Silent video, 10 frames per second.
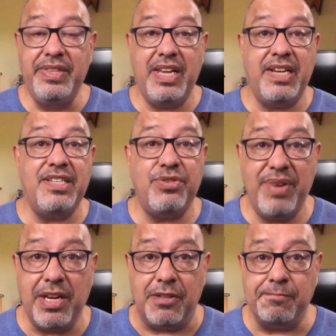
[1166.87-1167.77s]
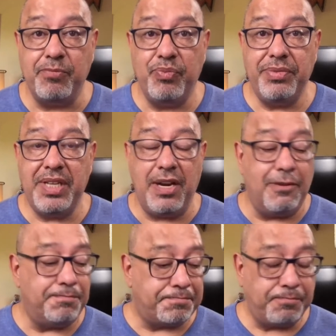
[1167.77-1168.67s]
It is real, you
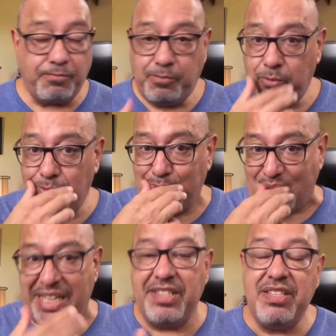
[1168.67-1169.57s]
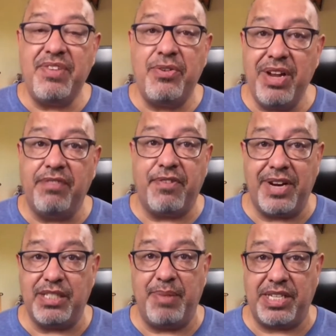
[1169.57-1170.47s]
know. It is even real for
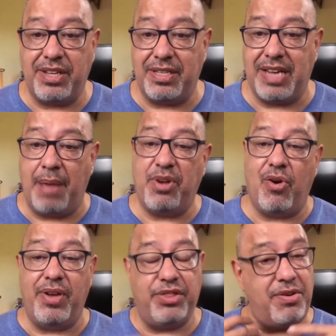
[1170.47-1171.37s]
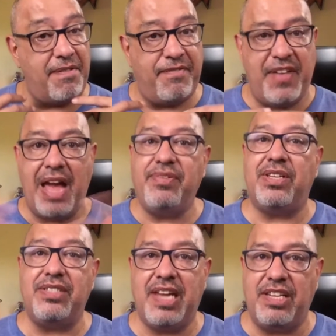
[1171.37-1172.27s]
us Mexicans. I'm going through a
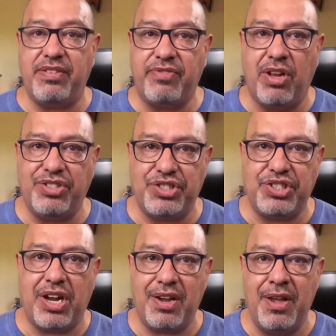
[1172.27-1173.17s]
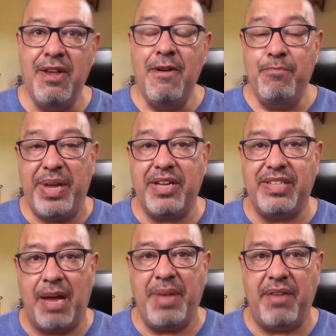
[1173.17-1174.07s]
fabulous case of culture shock
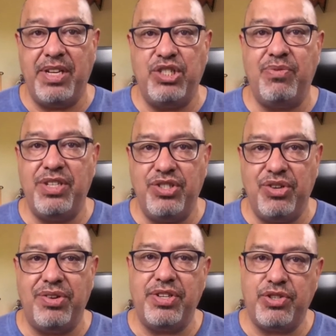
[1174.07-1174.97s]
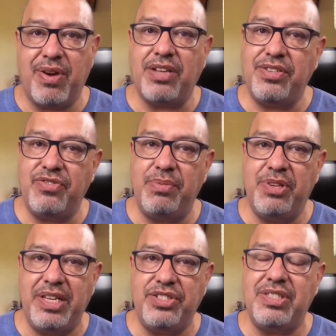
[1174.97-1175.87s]
because I'm having to endure the trials and
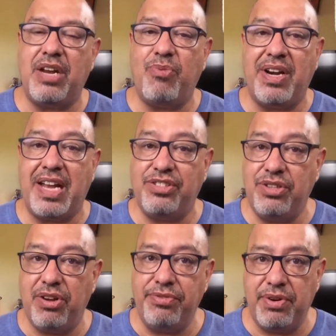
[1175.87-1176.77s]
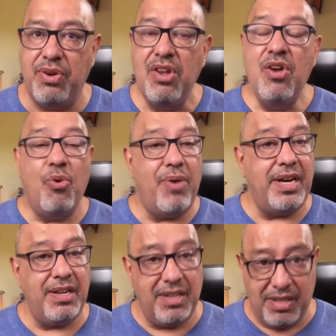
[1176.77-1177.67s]
tribulations that one has to go through when